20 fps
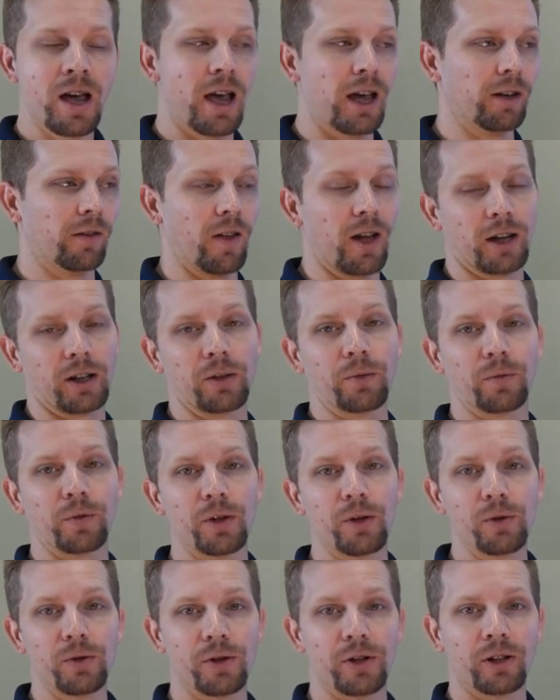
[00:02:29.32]
and a lot of
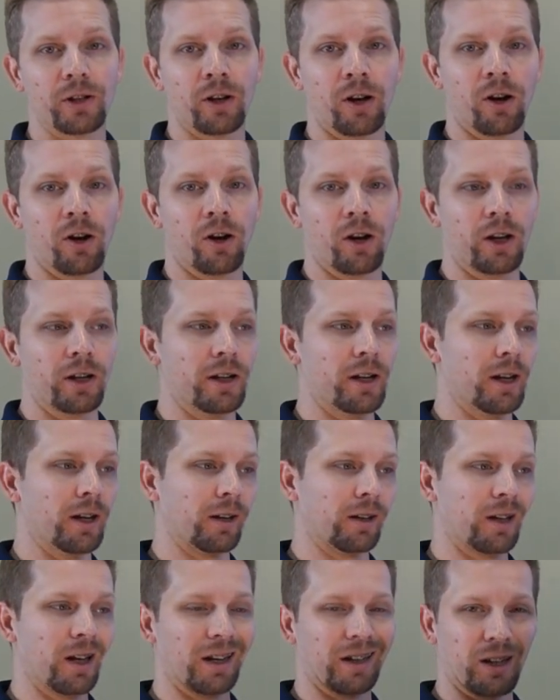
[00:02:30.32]
confusion on
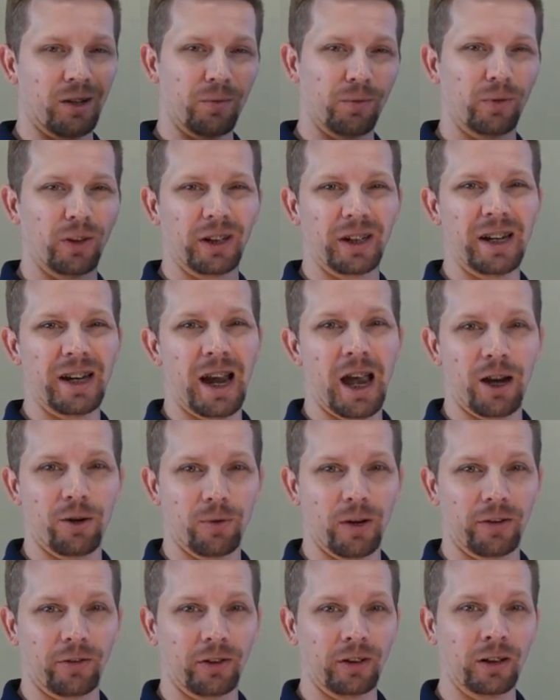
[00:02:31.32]
kind of conflicting
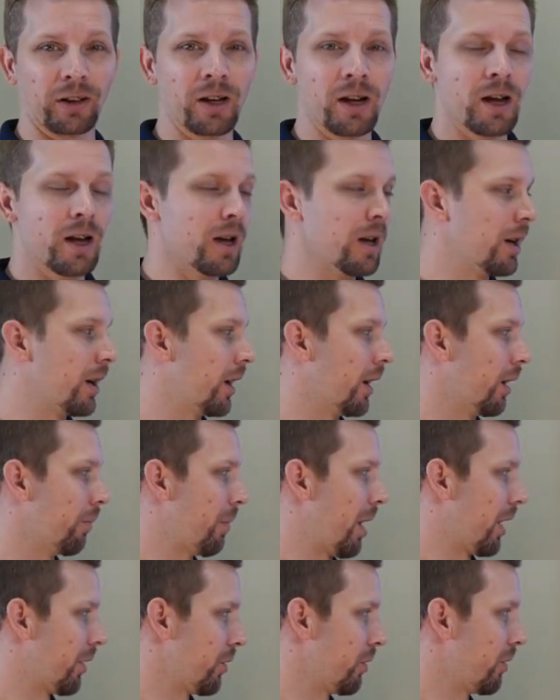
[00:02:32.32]
addressing
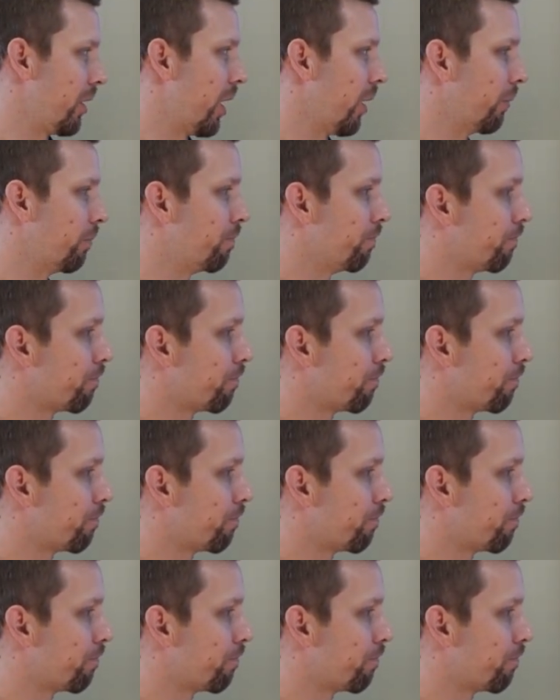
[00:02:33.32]
as you go.